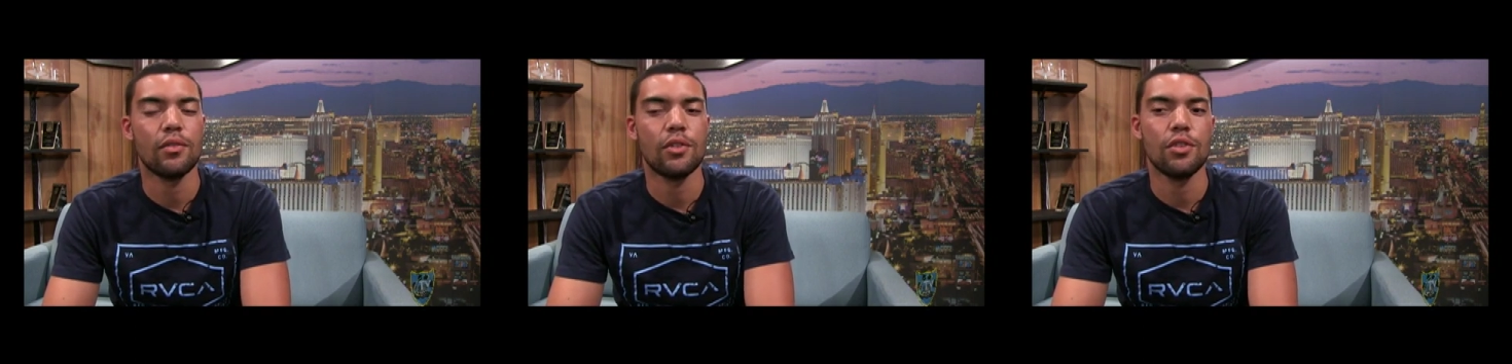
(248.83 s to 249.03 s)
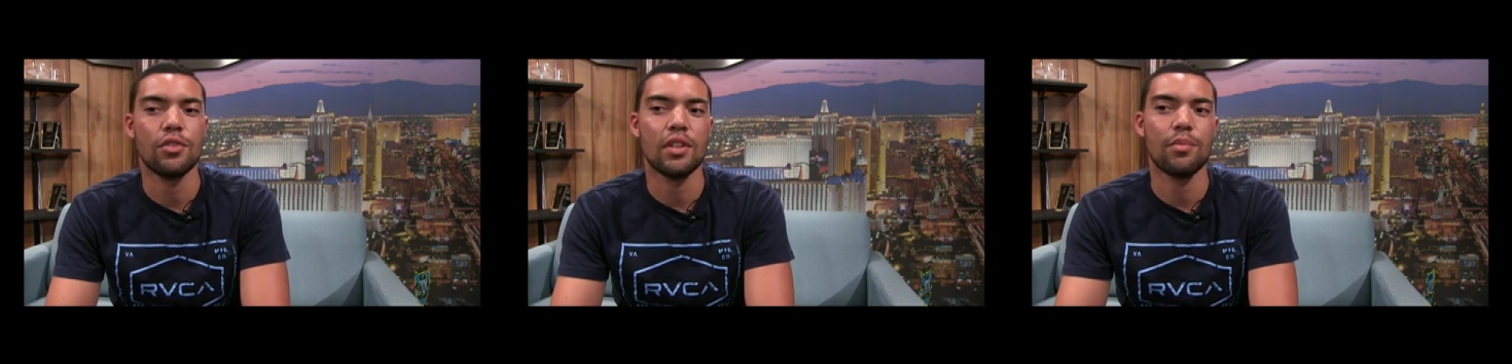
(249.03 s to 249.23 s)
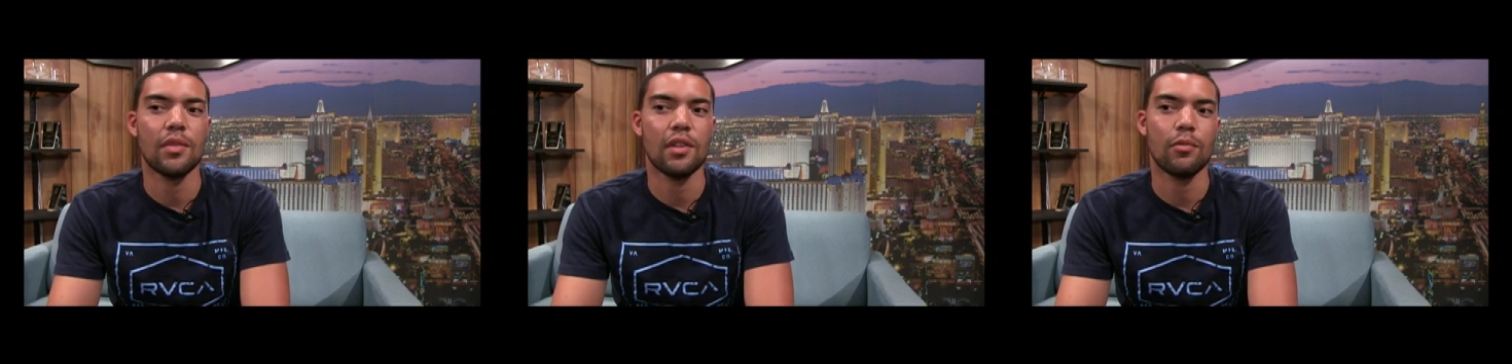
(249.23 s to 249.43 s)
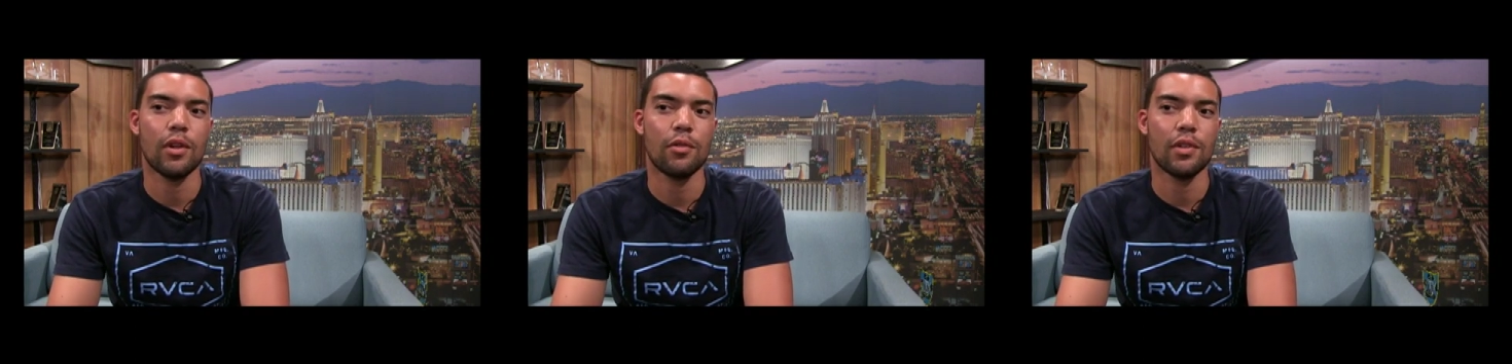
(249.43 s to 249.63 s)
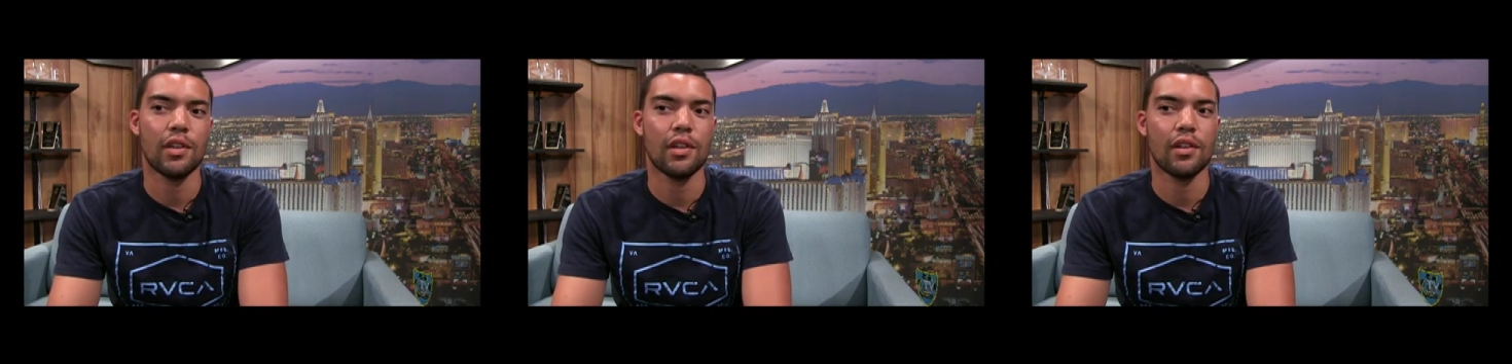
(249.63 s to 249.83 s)
do something
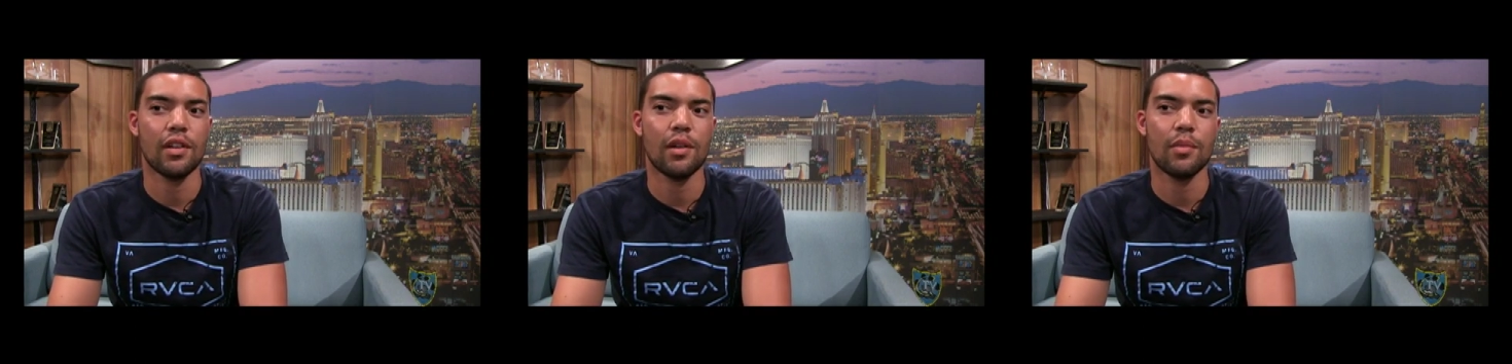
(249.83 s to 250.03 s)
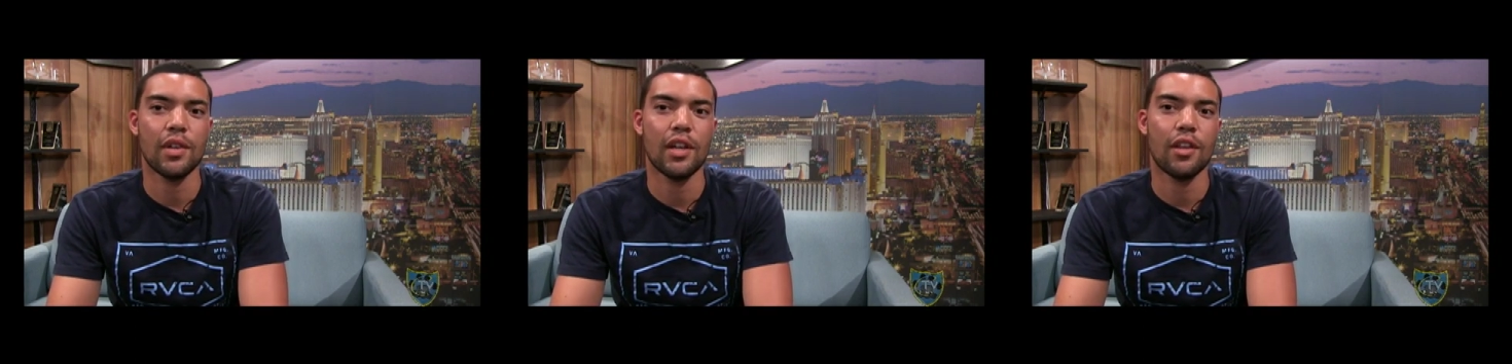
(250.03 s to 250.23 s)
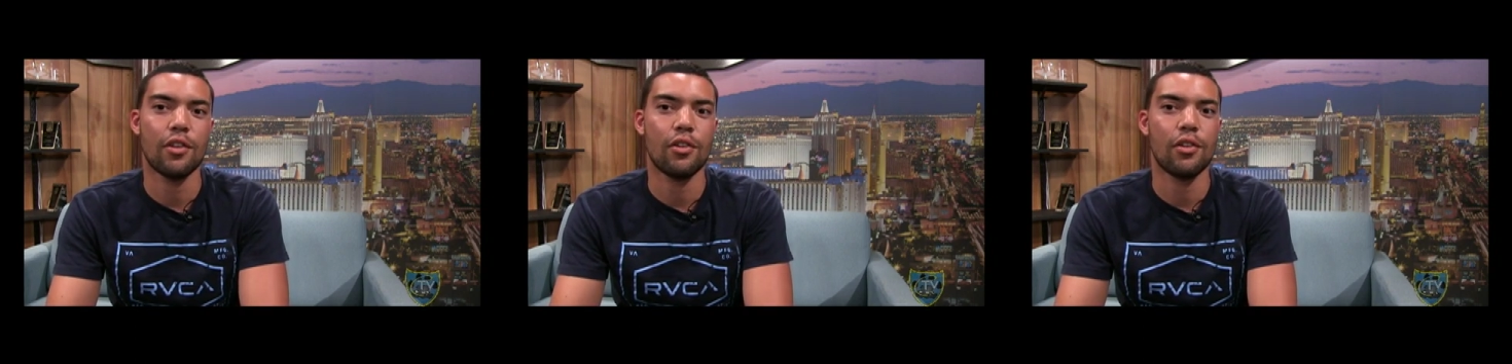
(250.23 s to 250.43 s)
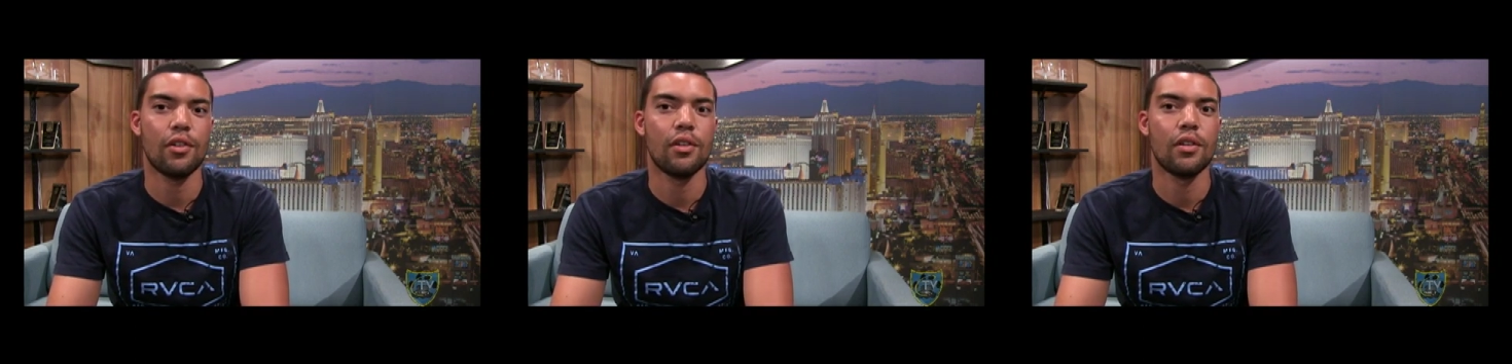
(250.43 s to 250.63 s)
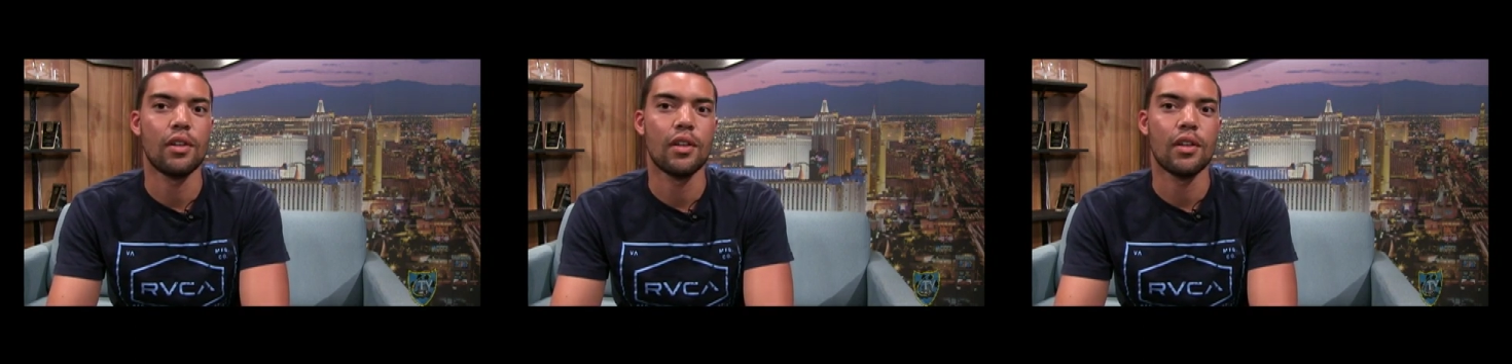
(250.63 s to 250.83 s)
where we can come together
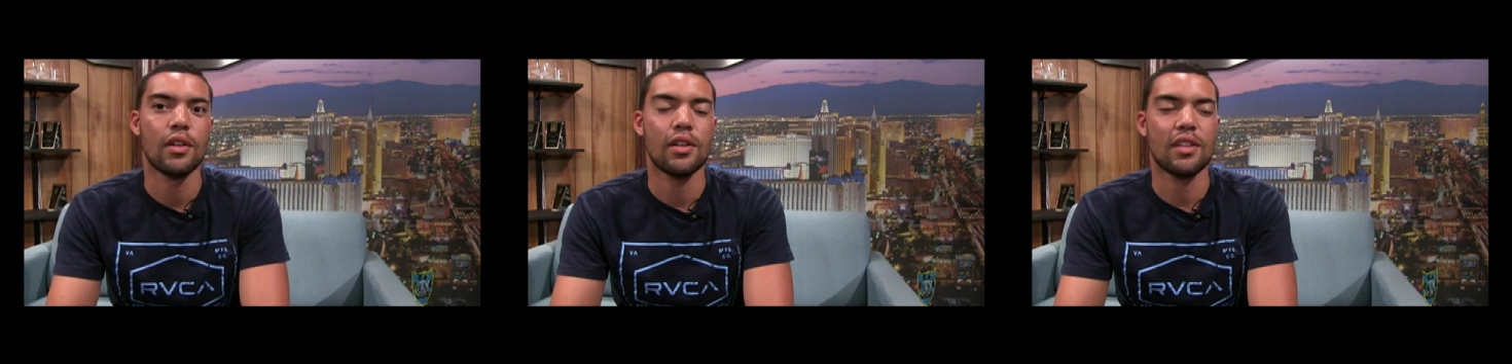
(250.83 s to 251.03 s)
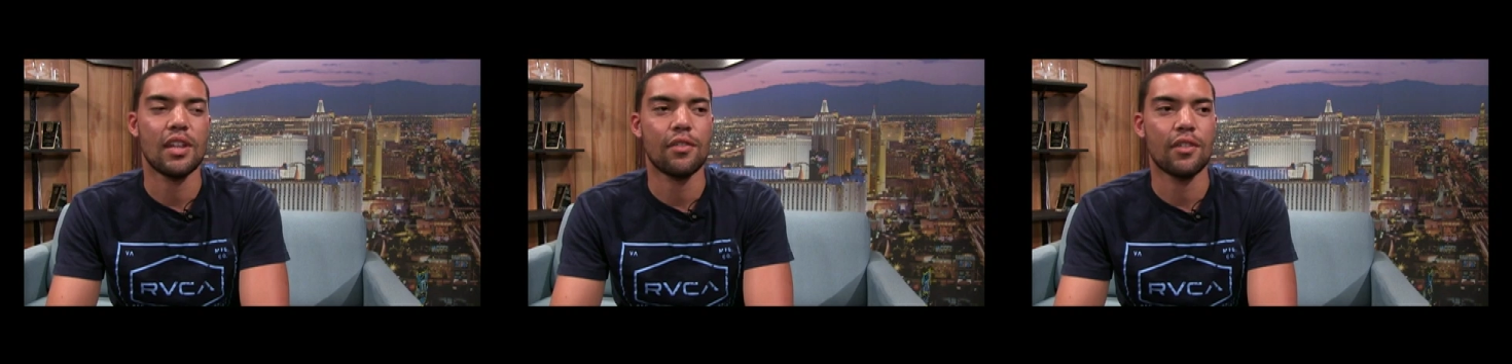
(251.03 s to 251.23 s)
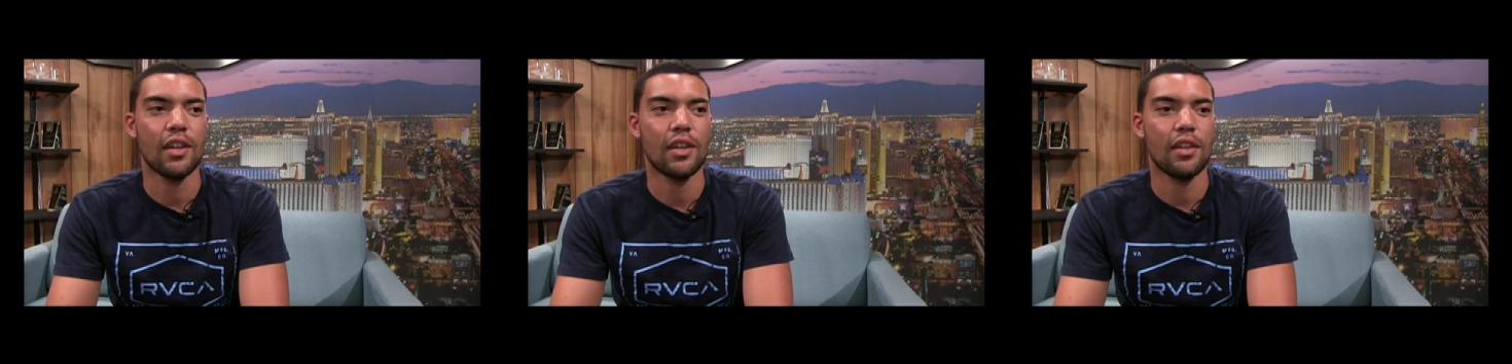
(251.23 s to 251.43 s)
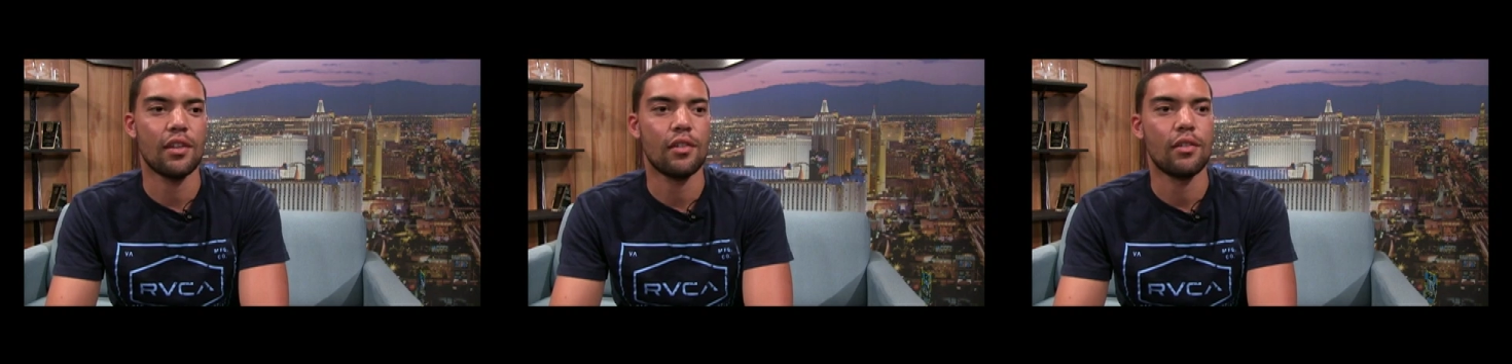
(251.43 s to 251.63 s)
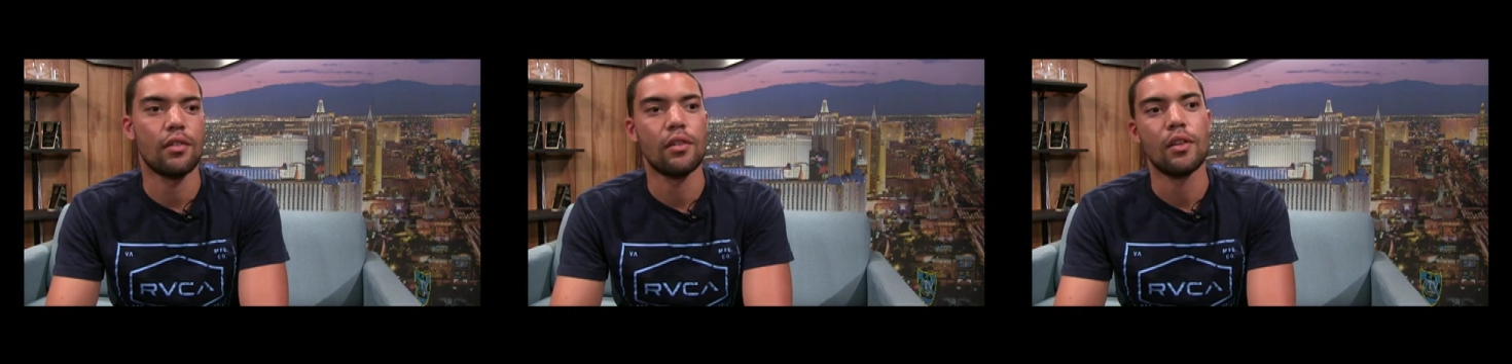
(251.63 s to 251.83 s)
and instead of getting